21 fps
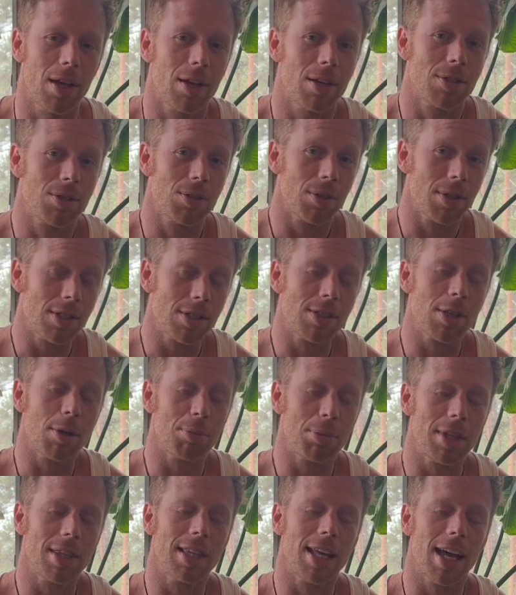So it's
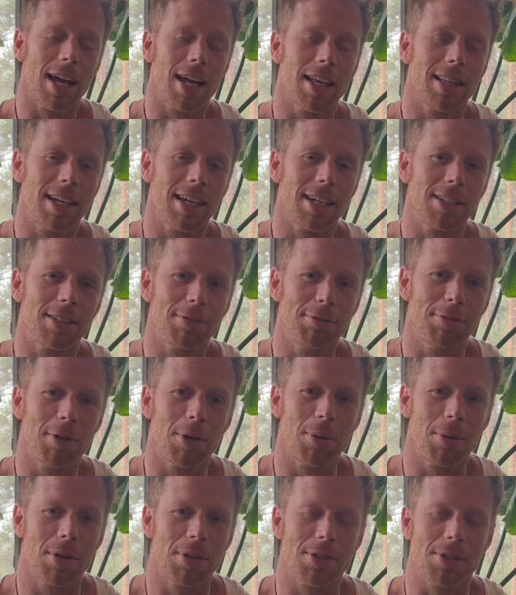something that I like to
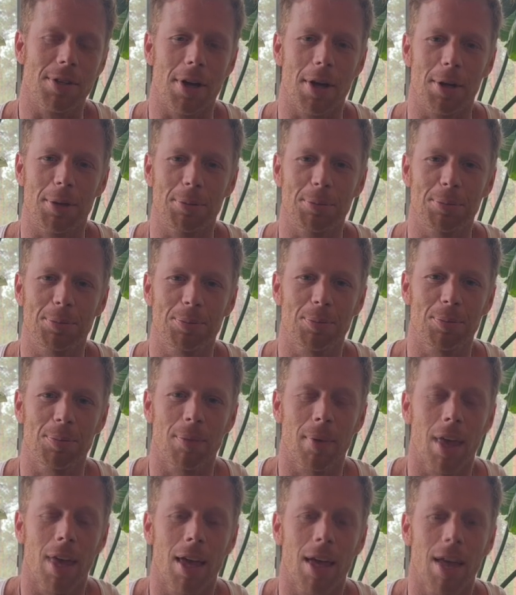focus on.
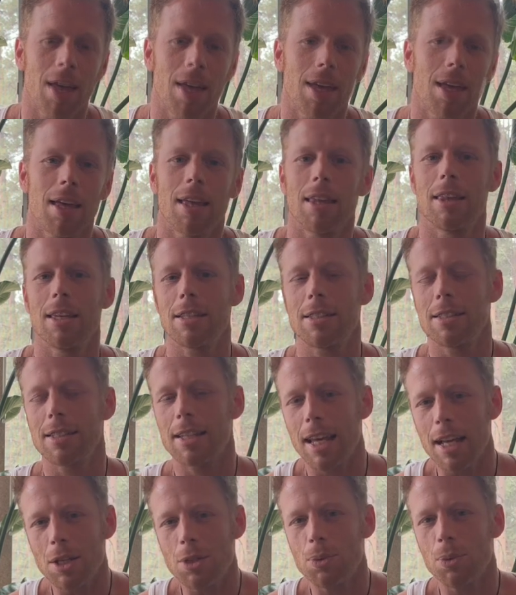This
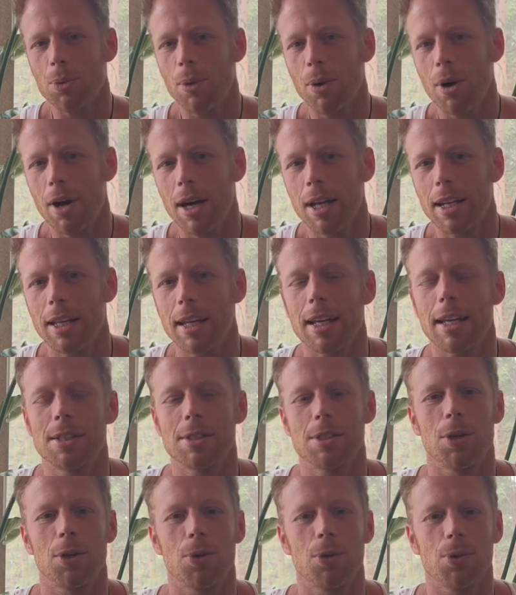next one is
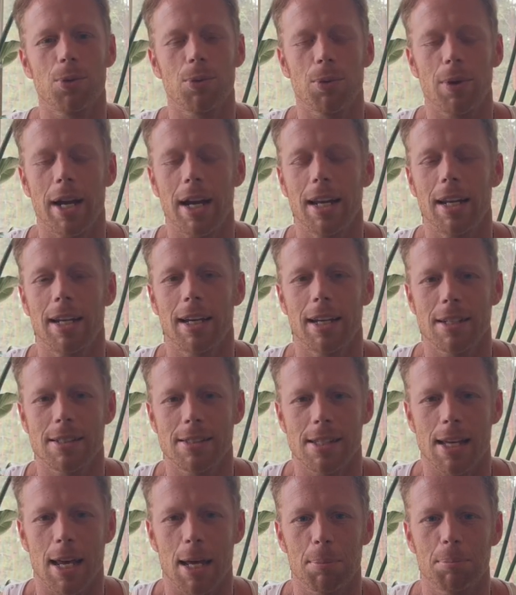a great
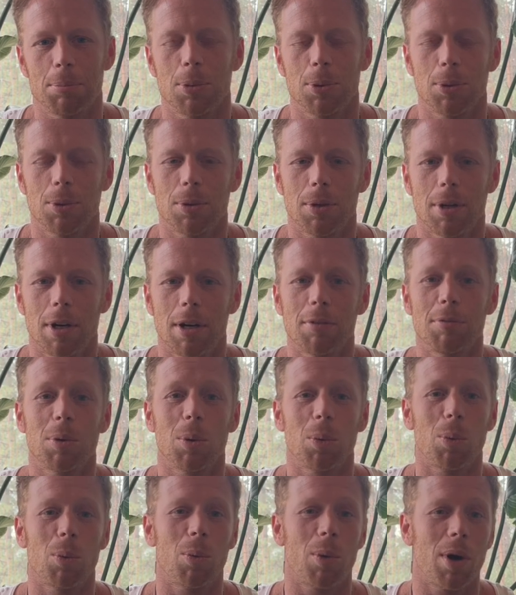example of a
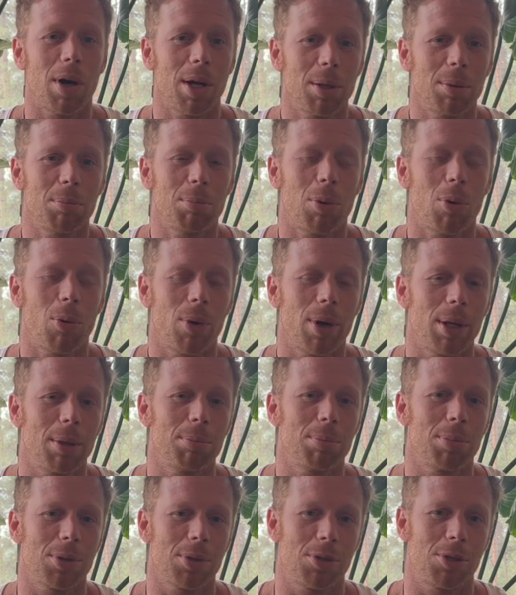one point
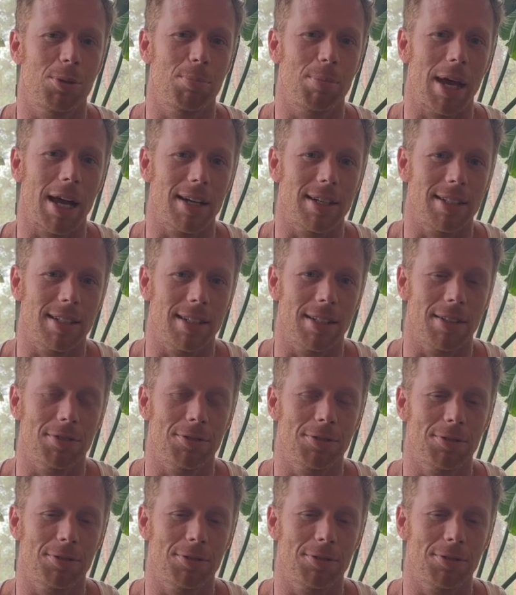perspective.